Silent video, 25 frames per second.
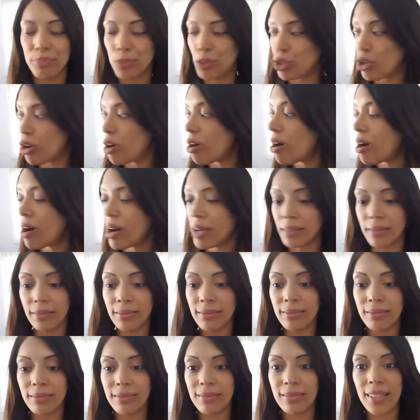draw
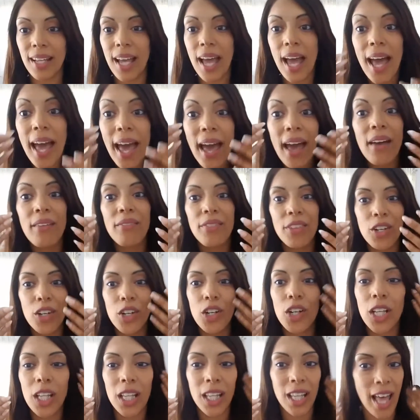on
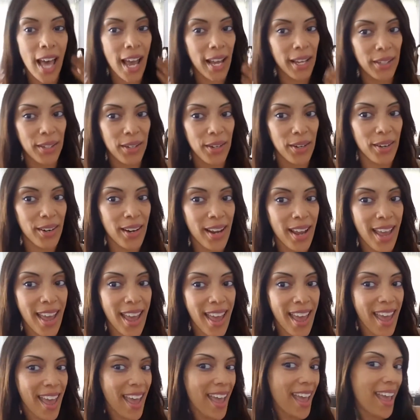heavier liner.
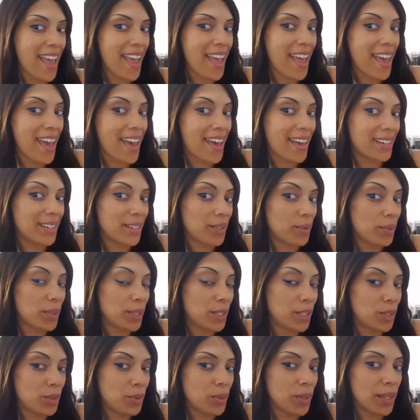And
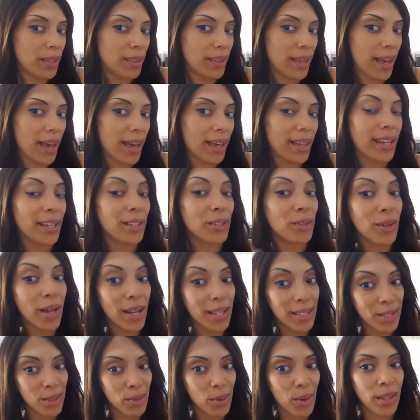when doing that, and you
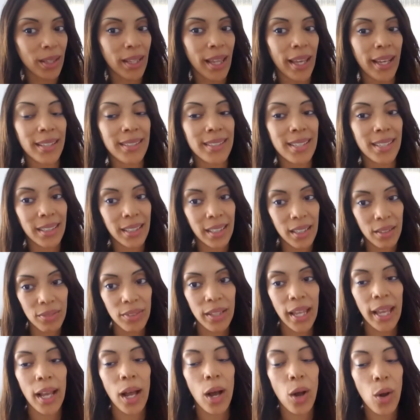guys know I like to live
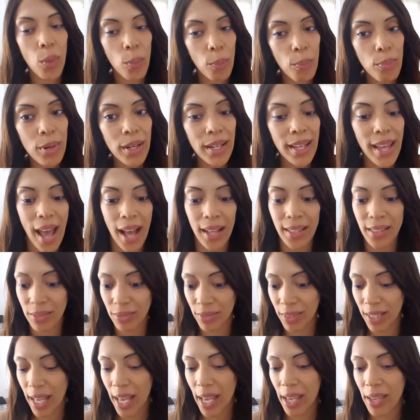like a pretty
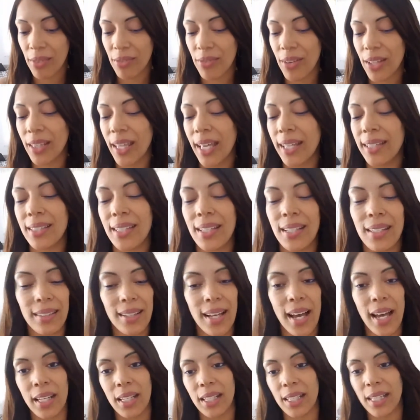active life. I like to
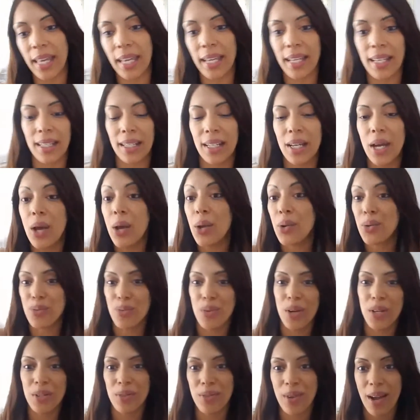kind of like
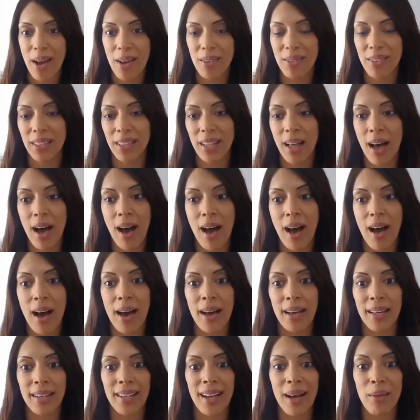run around a
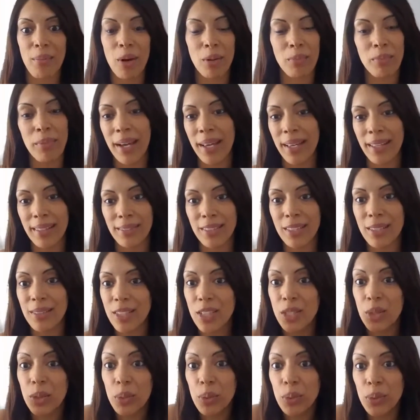lot. I'm on my
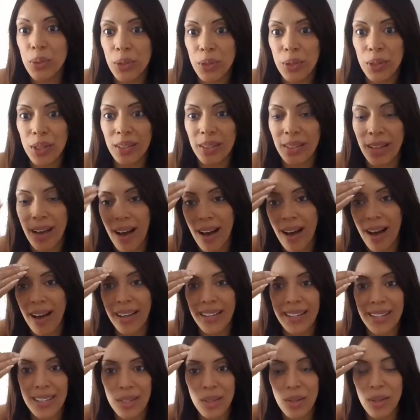scooter a
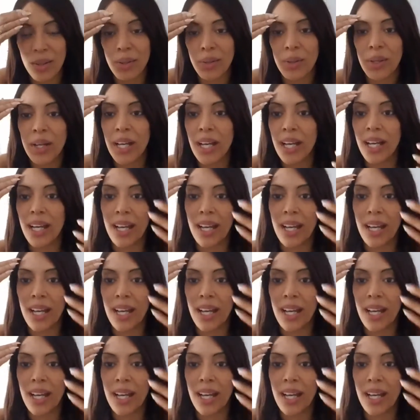lot. So